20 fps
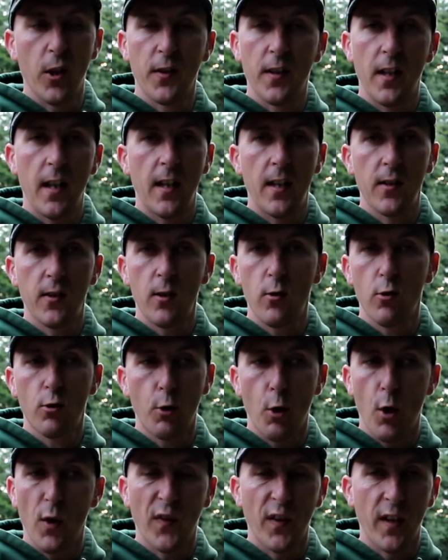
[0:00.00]
And that's it. Just
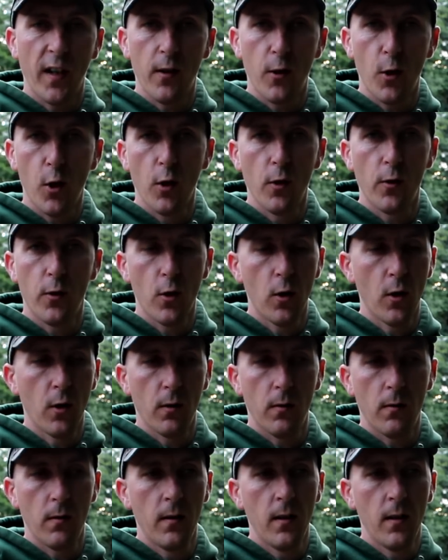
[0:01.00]
go for it. Don't.